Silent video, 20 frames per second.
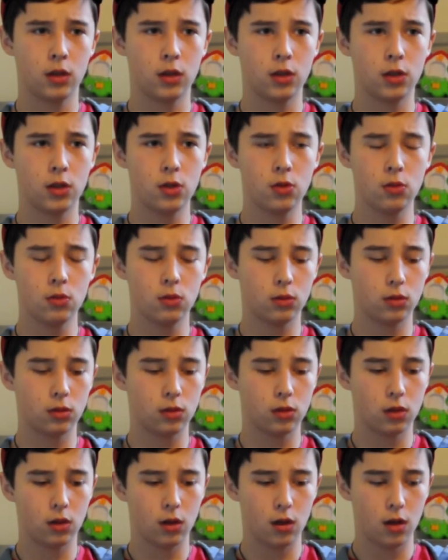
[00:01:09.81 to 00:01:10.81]
You,
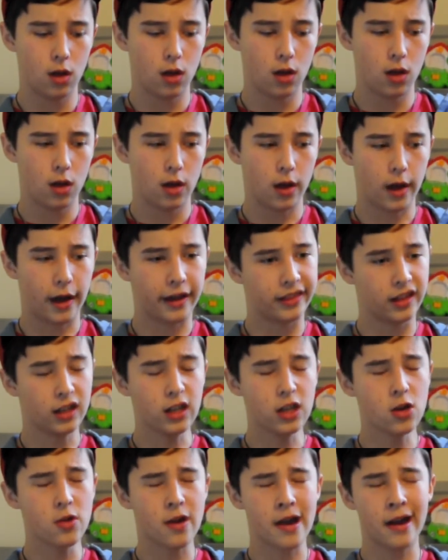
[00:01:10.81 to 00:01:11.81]
I think
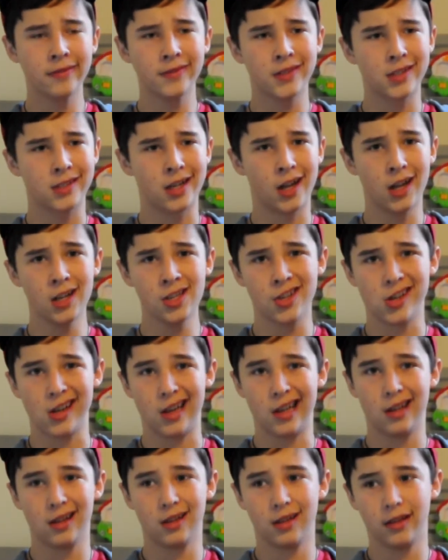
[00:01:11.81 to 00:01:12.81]
you have to touch
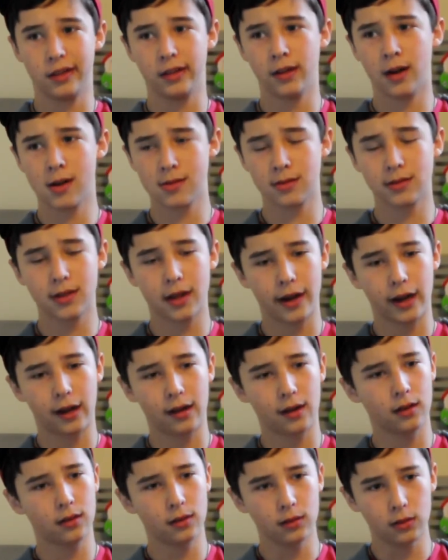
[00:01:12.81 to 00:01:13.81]
it. And then I was like,
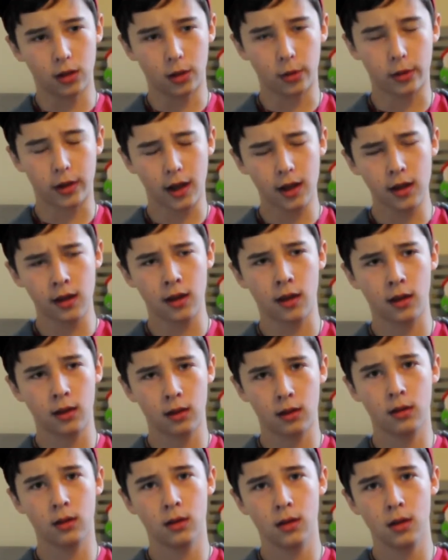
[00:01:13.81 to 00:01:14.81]
okay,
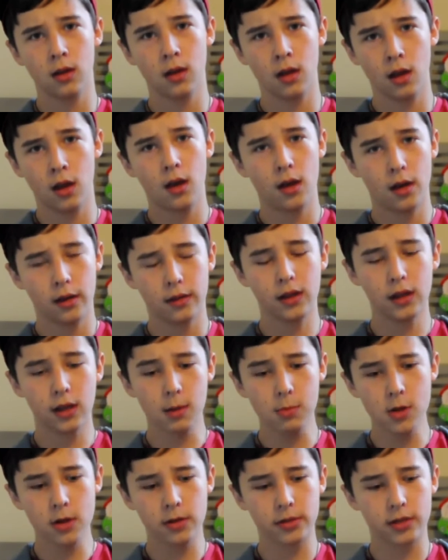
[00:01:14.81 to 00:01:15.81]
I think I'm
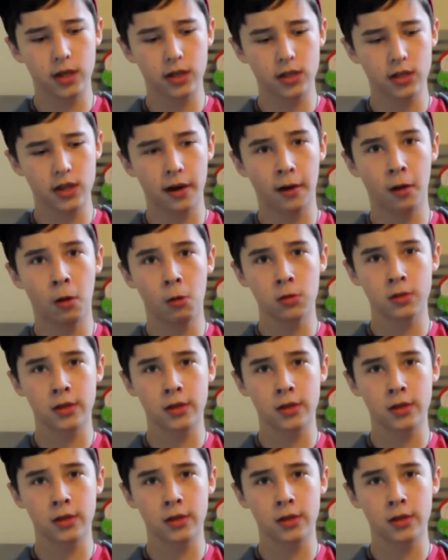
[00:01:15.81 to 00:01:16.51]
gonna touch that girl's